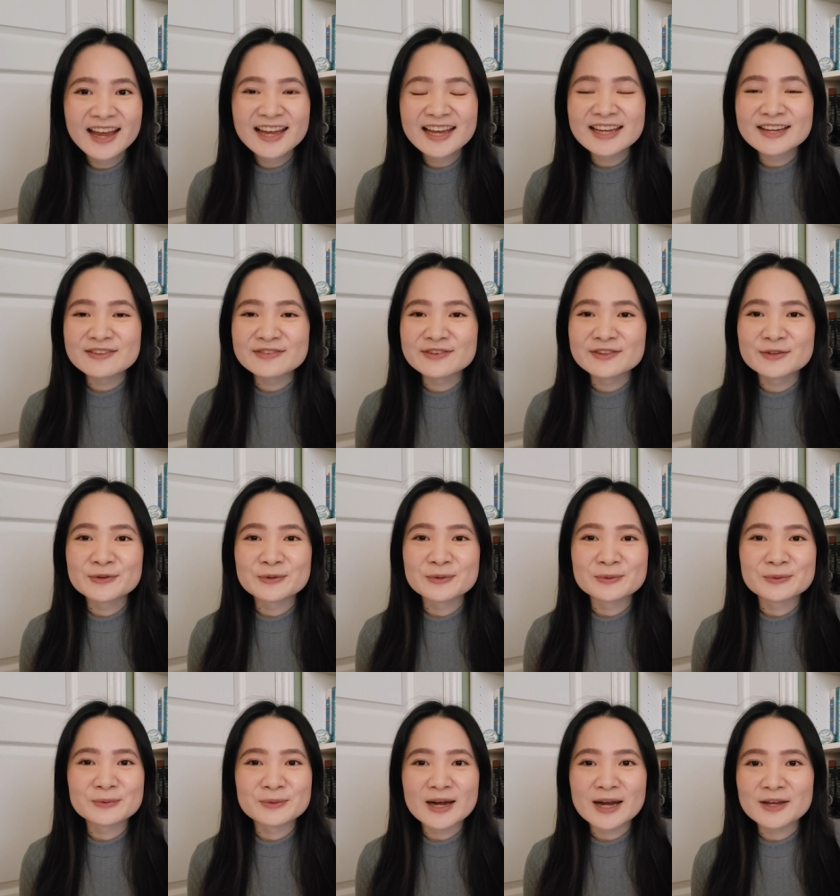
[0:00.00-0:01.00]
even
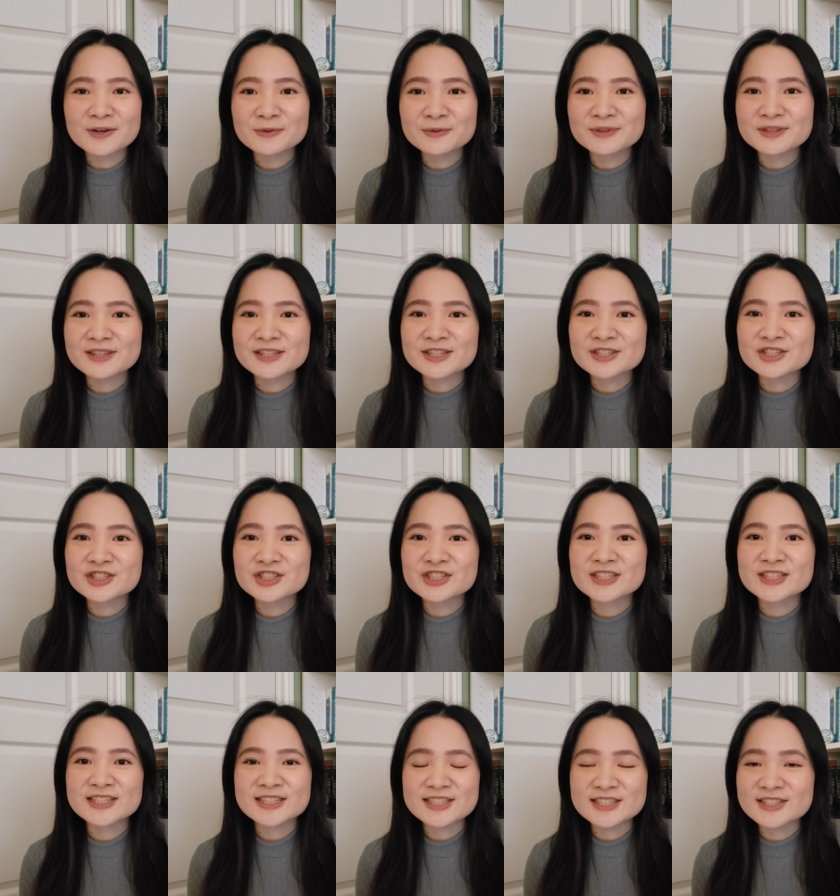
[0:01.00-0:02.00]
though I don't think
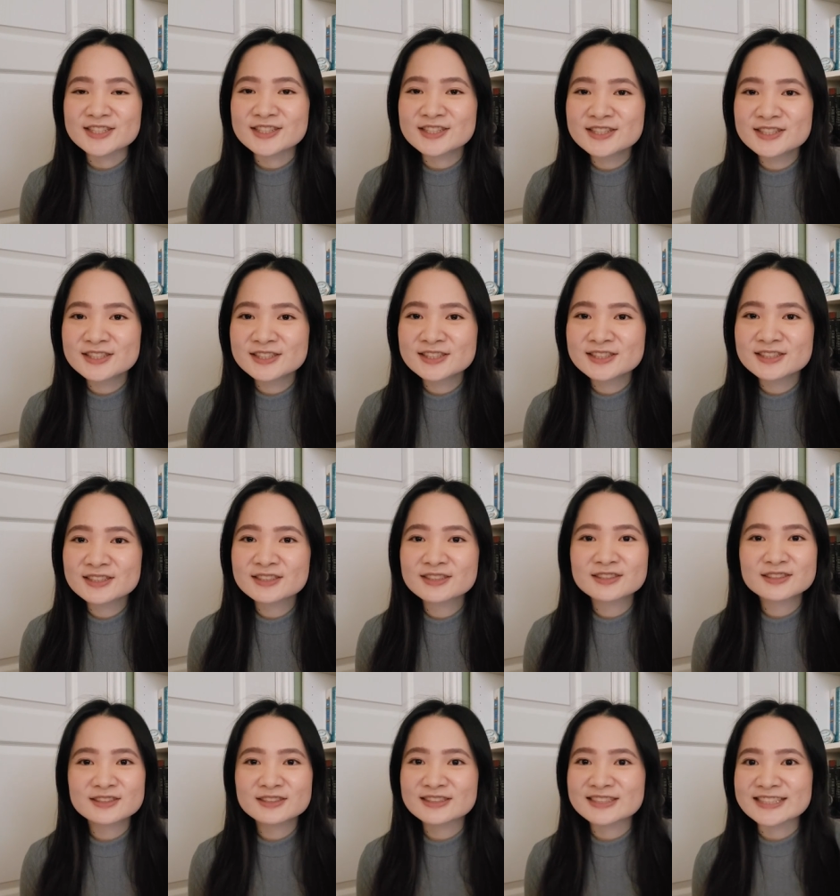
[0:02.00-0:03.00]
she is
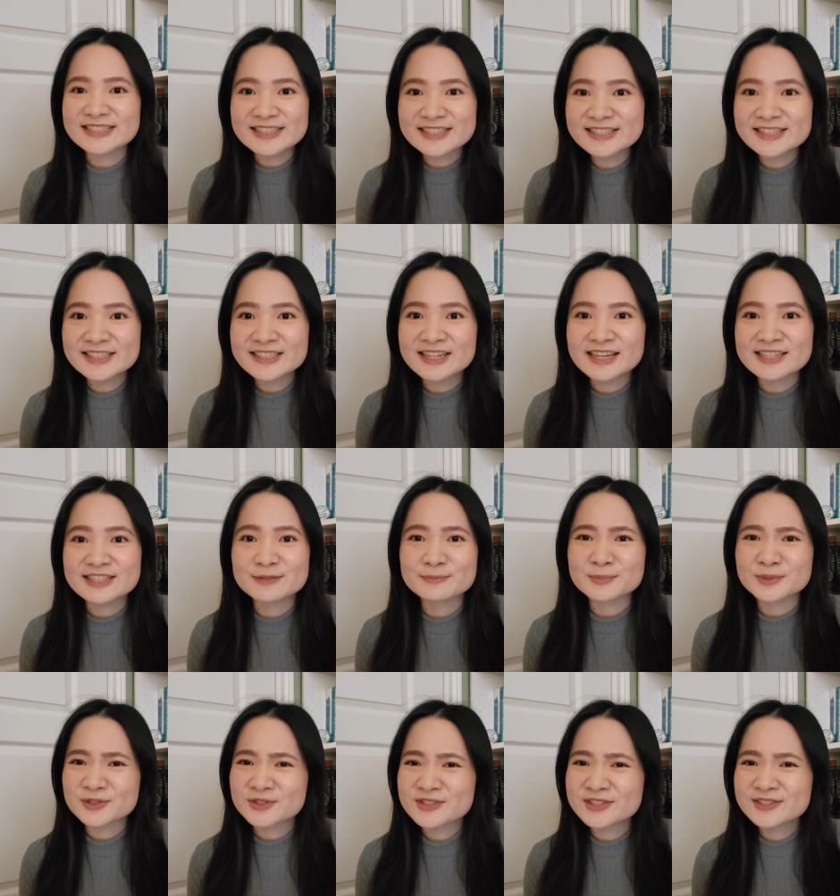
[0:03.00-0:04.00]
ditzy as a
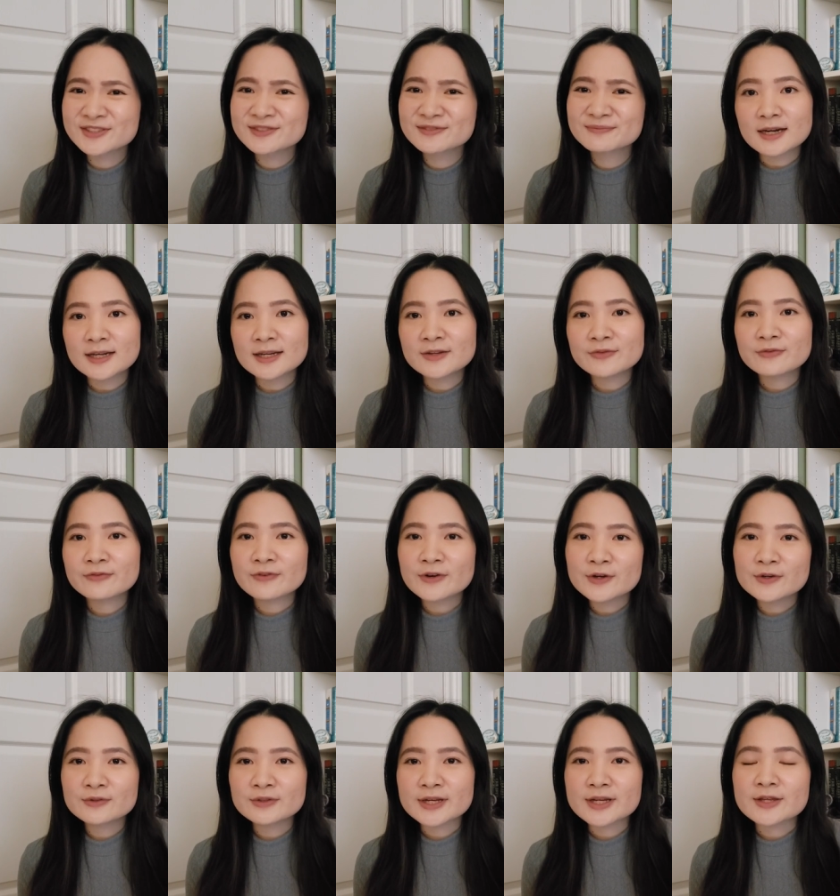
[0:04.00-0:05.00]
person. It
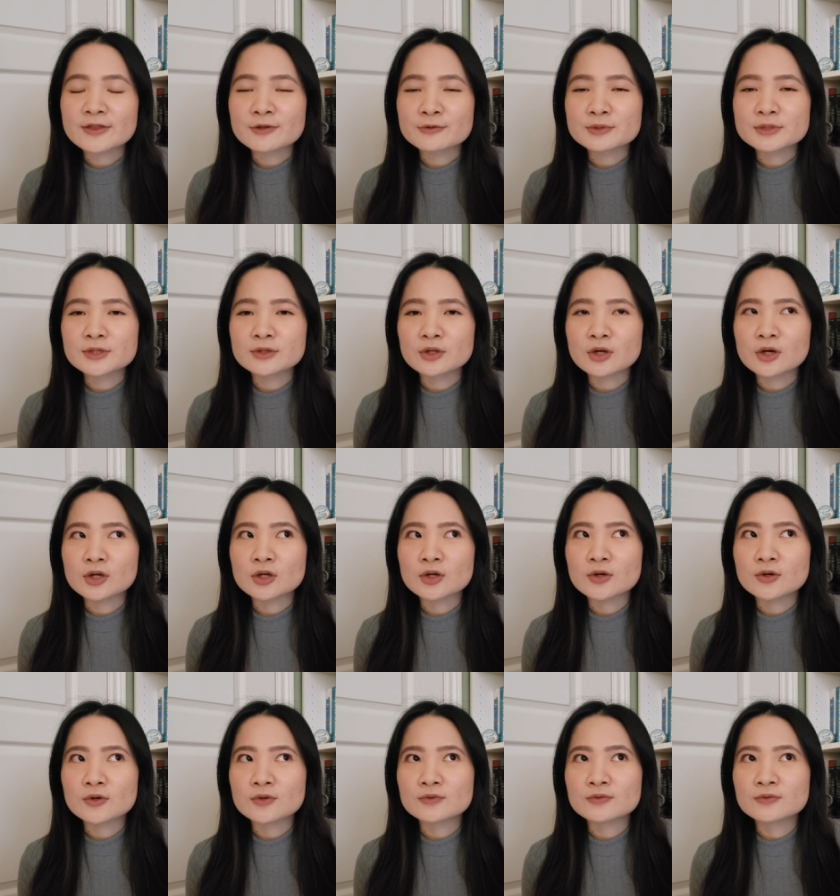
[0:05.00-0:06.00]
felt like there was a lot
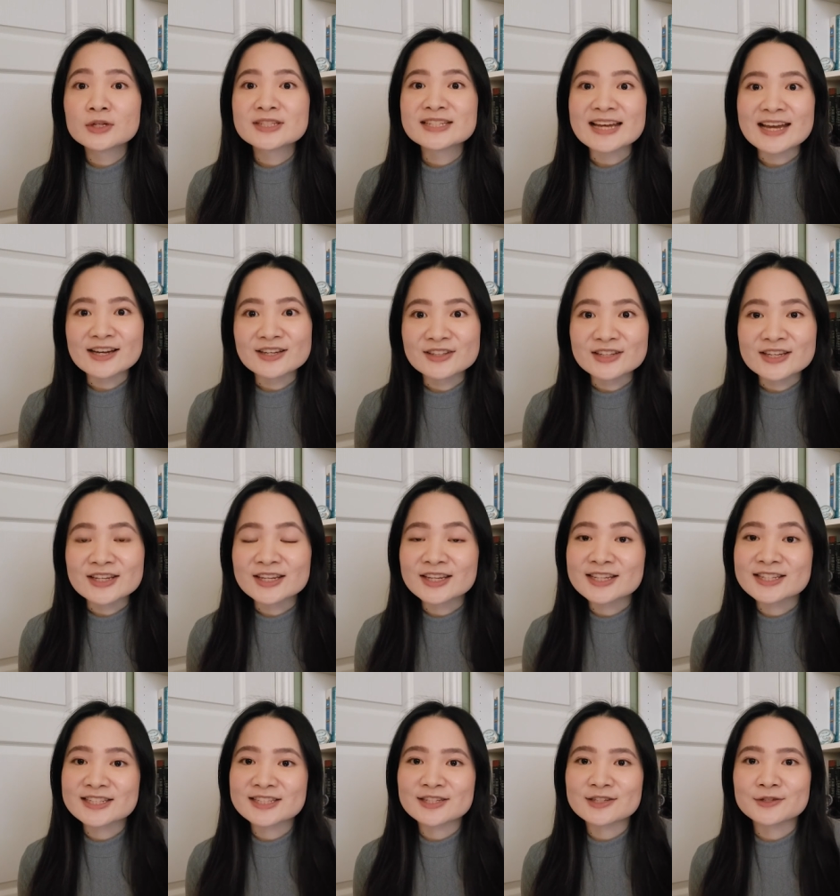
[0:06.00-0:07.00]
of telling
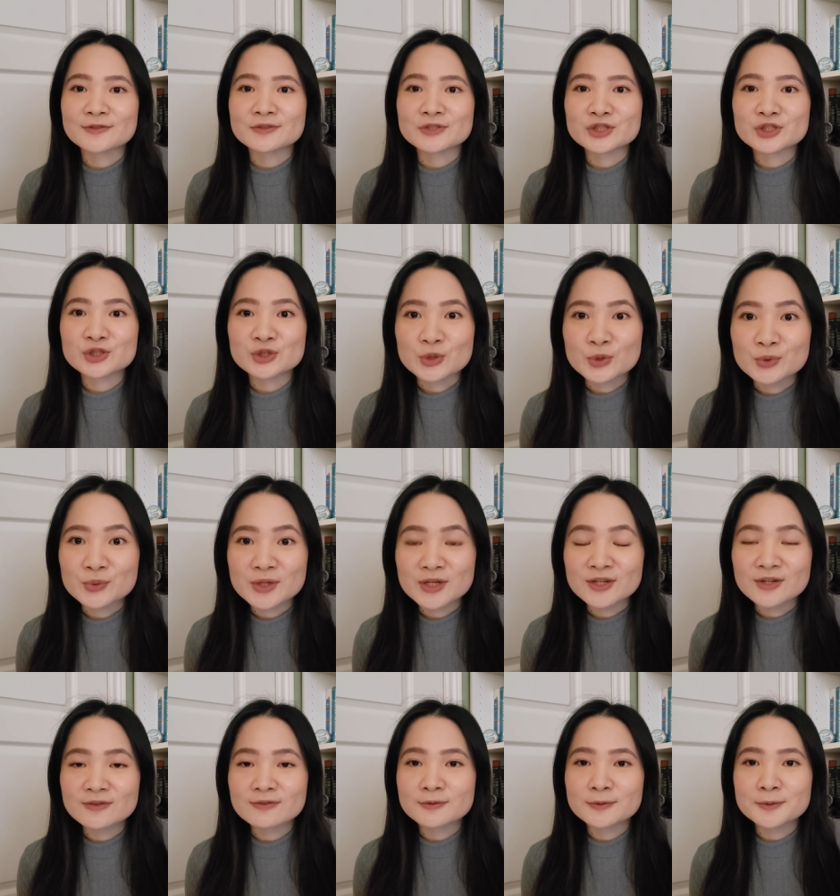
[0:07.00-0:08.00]
instead of showing
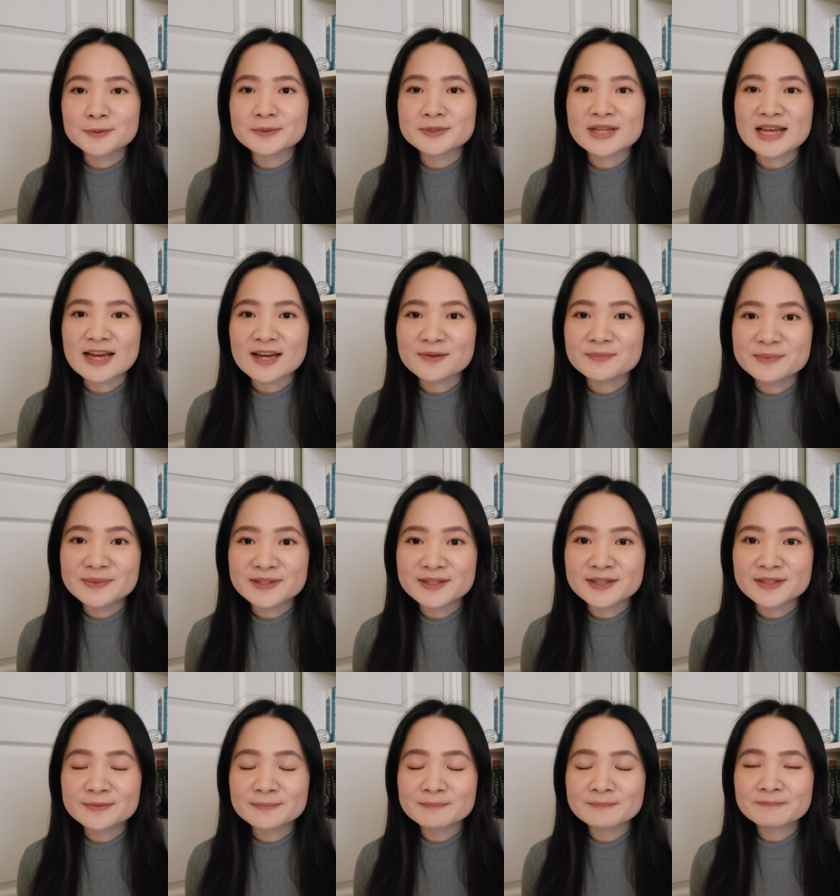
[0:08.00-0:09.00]
of what was
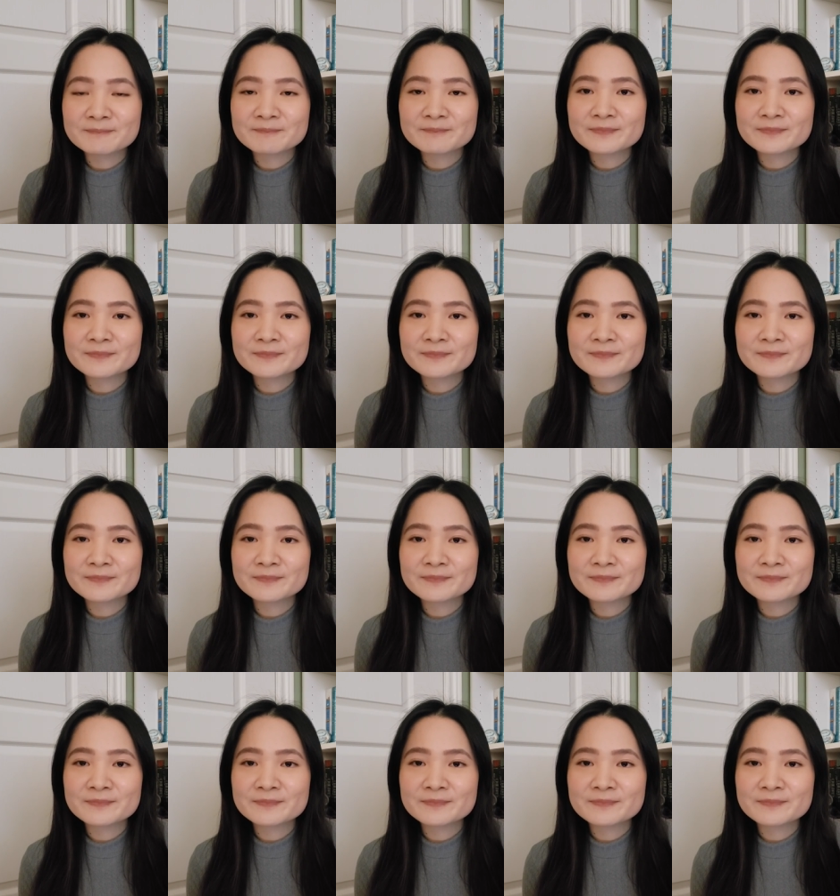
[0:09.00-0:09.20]
happening.